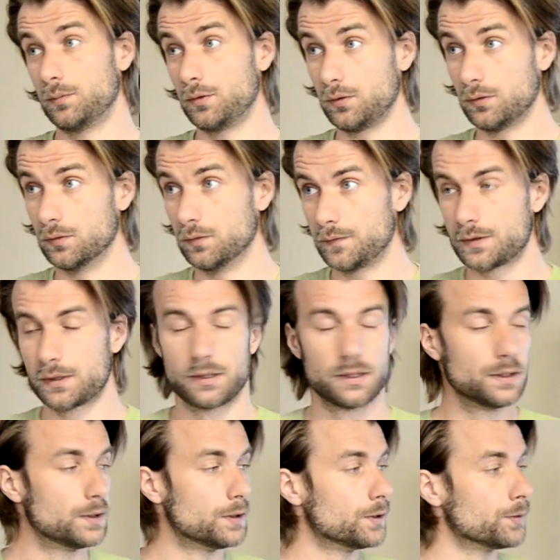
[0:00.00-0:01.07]
moves,
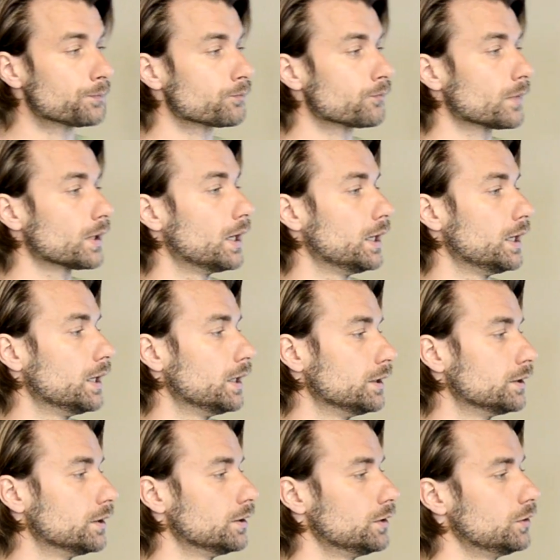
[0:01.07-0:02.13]

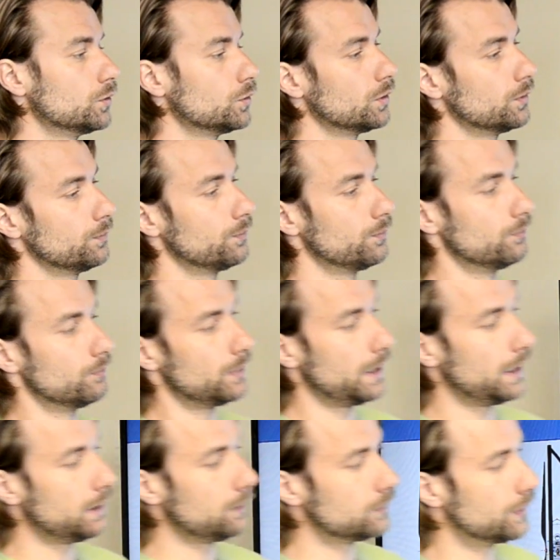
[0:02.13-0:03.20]
and you
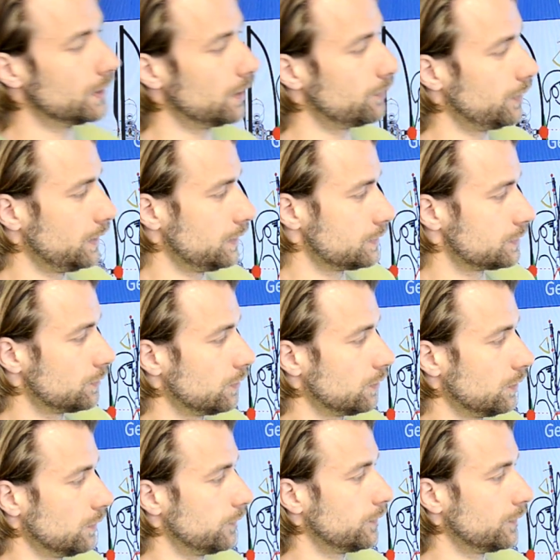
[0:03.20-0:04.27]
end up in sort
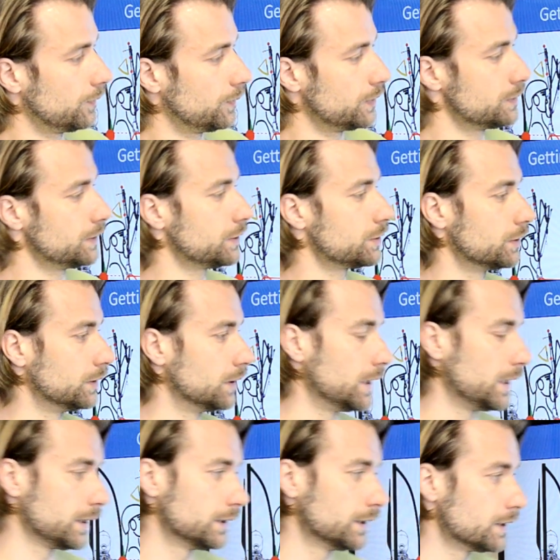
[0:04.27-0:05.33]
of position
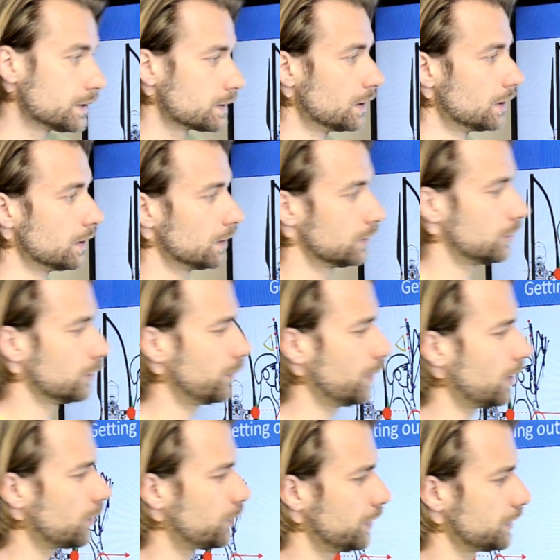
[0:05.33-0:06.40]
like this. The
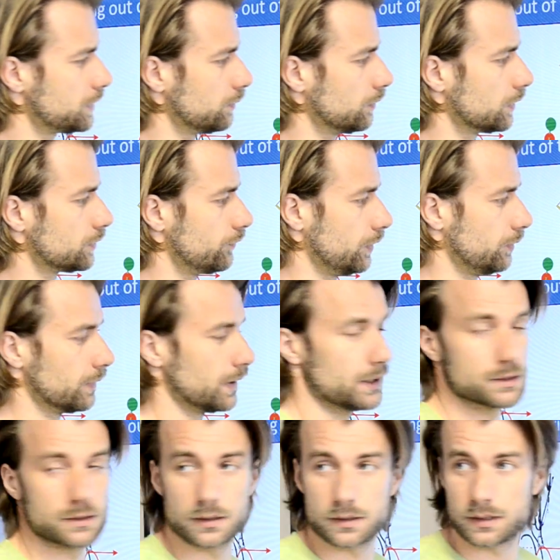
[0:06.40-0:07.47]
bar pretty much
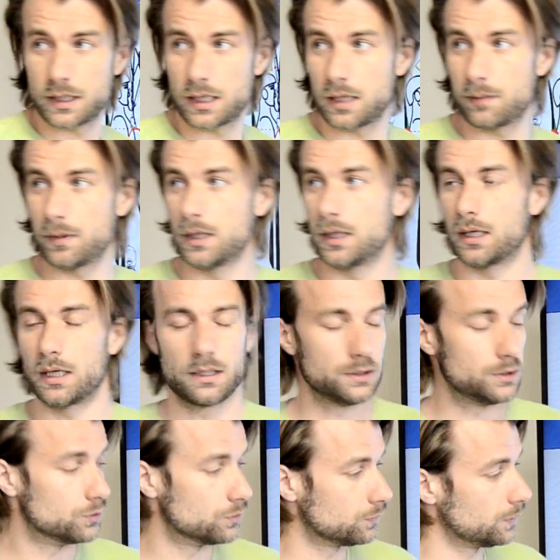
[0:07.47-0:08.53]
remains the same, and
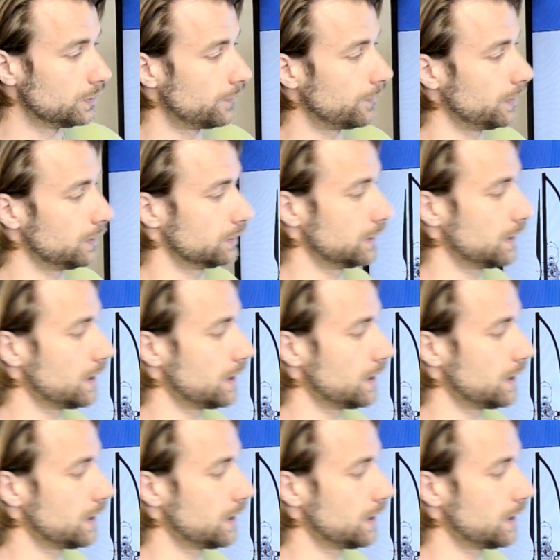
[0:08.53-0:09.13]
the only thing that